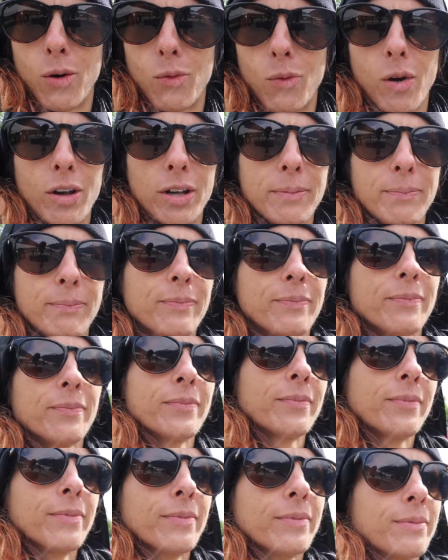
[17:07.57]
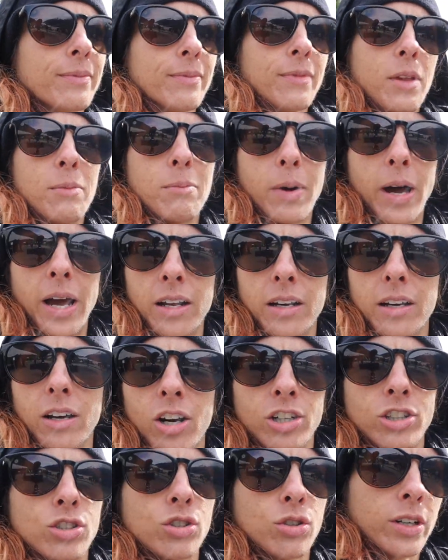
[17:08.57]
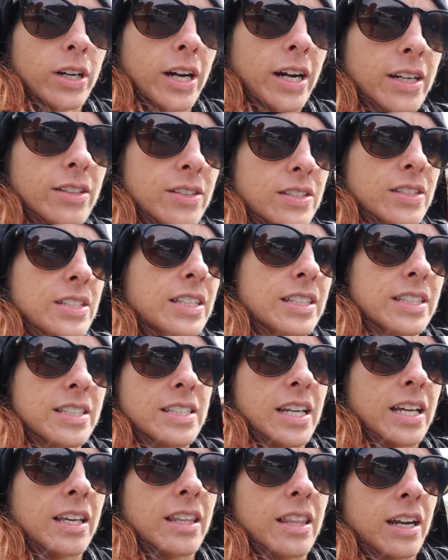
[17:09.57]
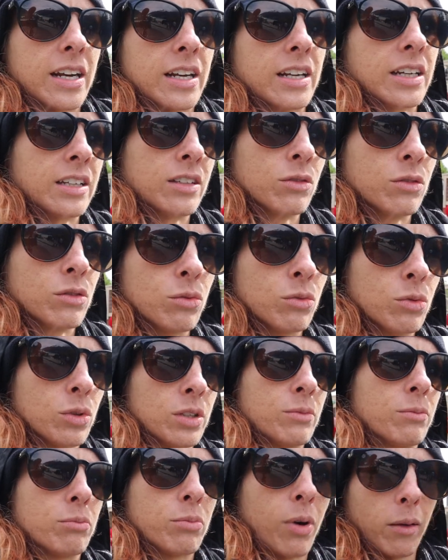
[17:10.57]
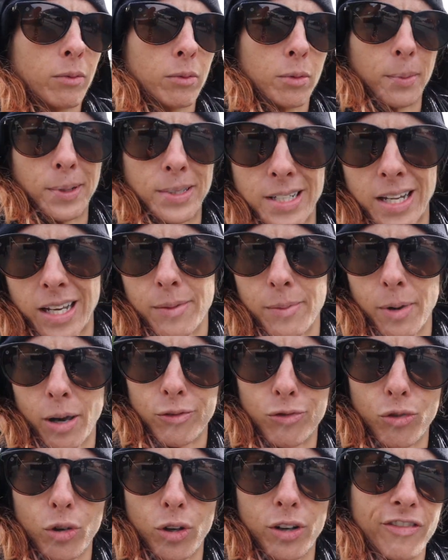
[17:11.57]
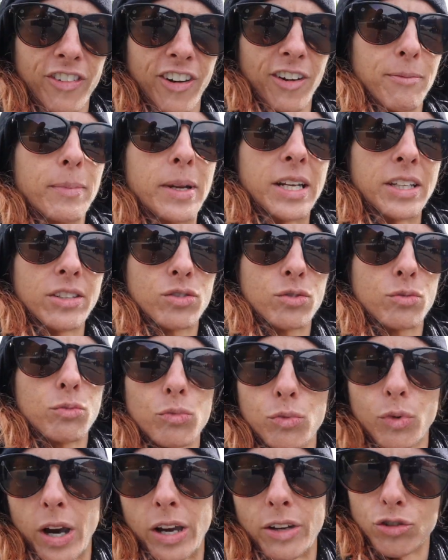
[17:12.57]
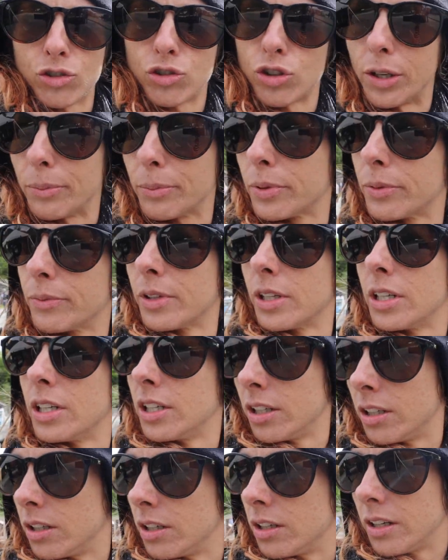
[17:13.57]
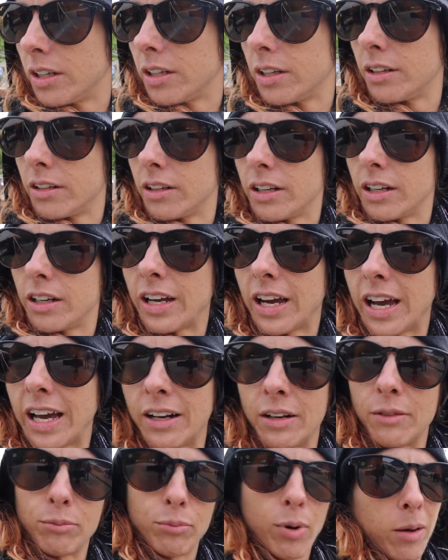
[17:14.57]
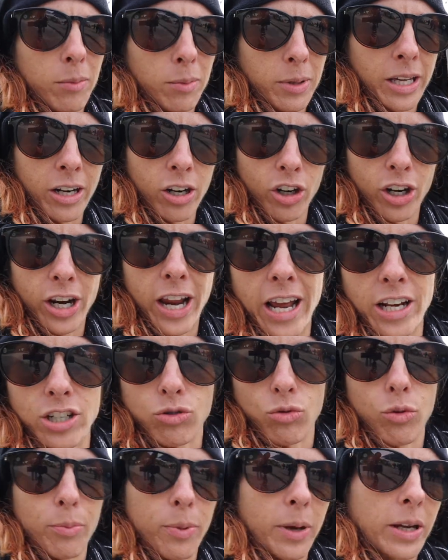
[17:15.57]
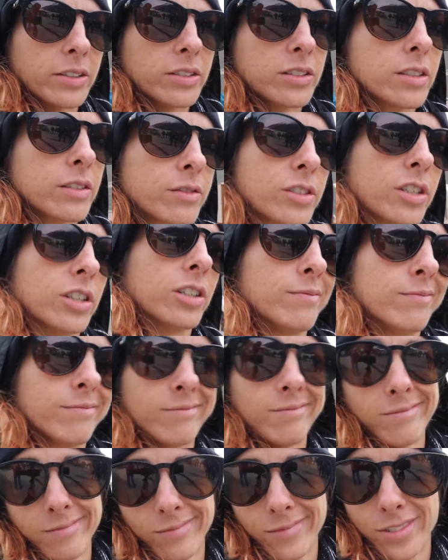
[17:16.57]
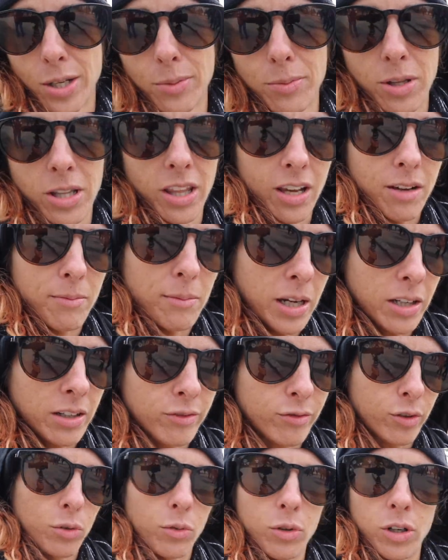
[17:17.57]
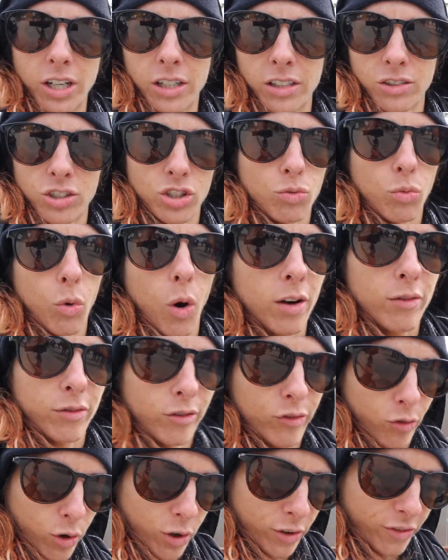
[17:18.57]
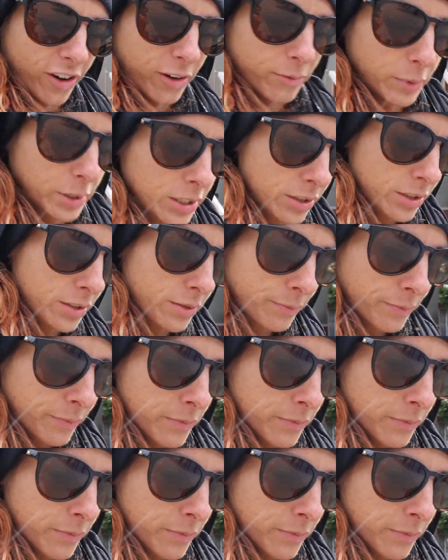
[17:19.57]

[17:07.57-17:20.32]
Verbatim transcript: on walking. But our tour guide did say that it would probably take about 45 minutes round trip, at, probably at our casual pace. So something to think about if we want to just walk for 45 minutes.